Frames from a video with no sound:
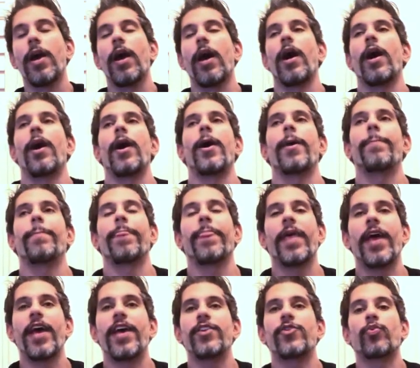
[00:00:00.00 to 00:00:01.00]

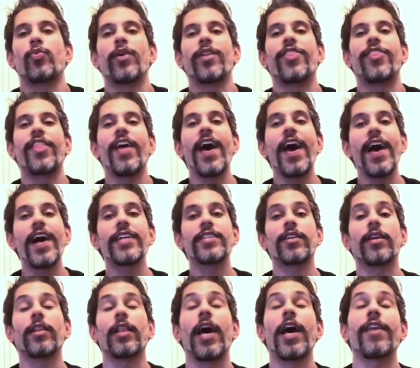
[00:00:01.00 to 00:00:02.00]
And with that,
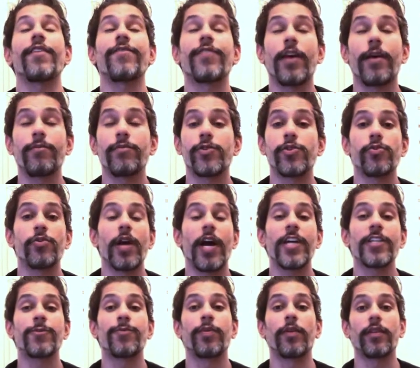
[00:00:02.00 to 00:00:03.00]
a lot of them do
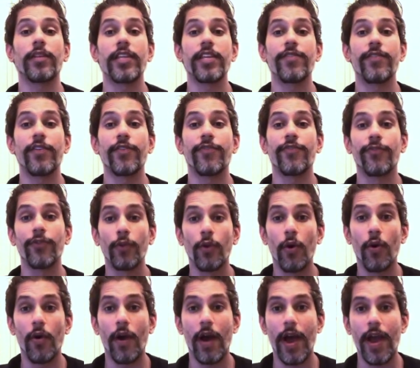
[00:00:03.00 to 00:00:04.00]
not believe in
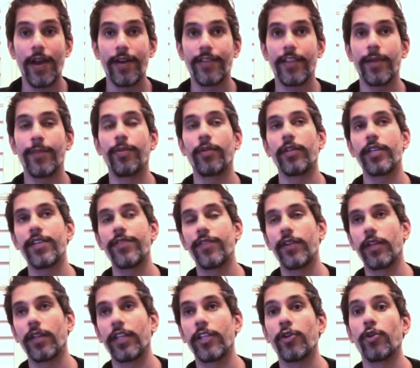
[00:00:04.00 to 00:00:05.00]
fluoride. They believe
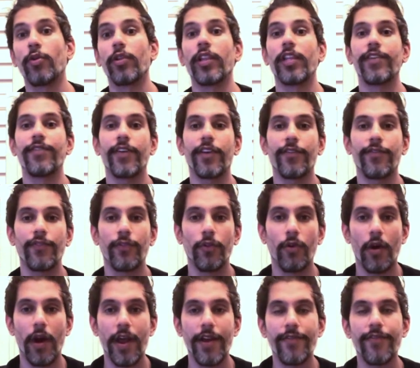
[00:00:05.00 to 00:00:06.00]
in, you know, living
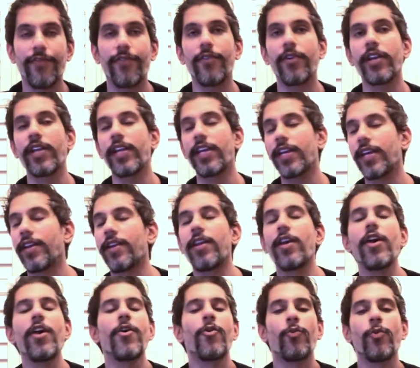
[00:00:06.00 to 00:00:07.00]
fluoride free, and
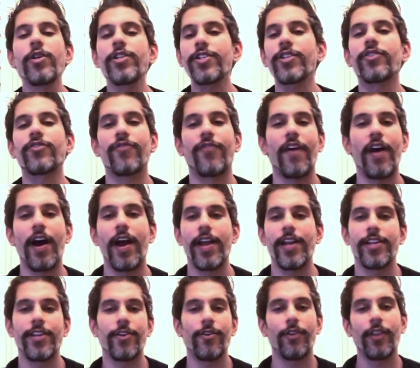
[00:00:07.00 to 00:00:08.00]
which is
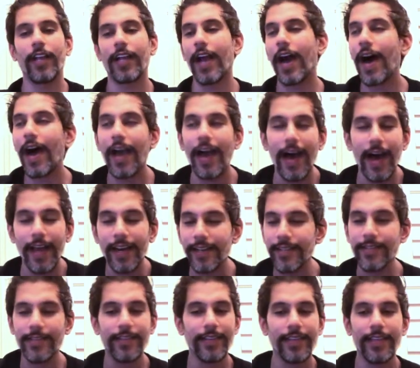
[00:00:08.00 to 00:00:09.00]
fine. You know, like I
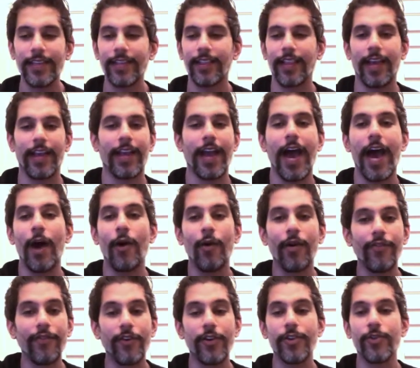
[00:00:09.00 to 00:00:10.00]
honestly, like
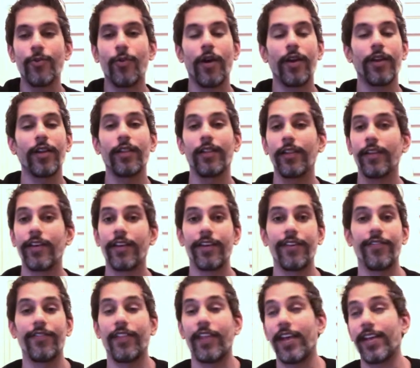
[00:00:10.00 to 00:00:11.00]
however you want to
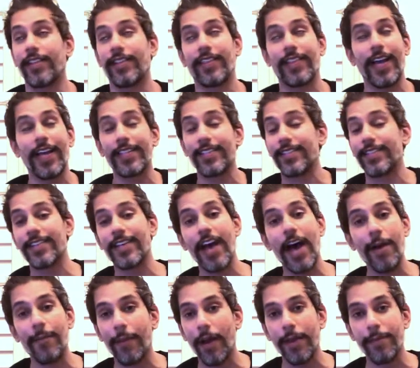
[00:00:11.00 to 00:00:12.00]
live, like that's
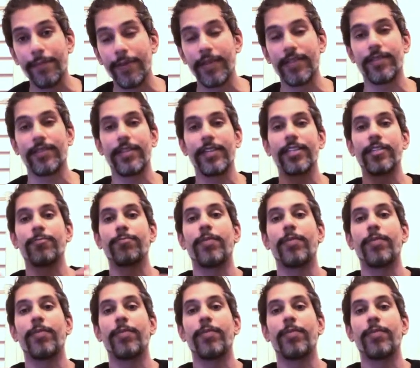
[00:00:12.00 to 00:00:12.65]
not my business.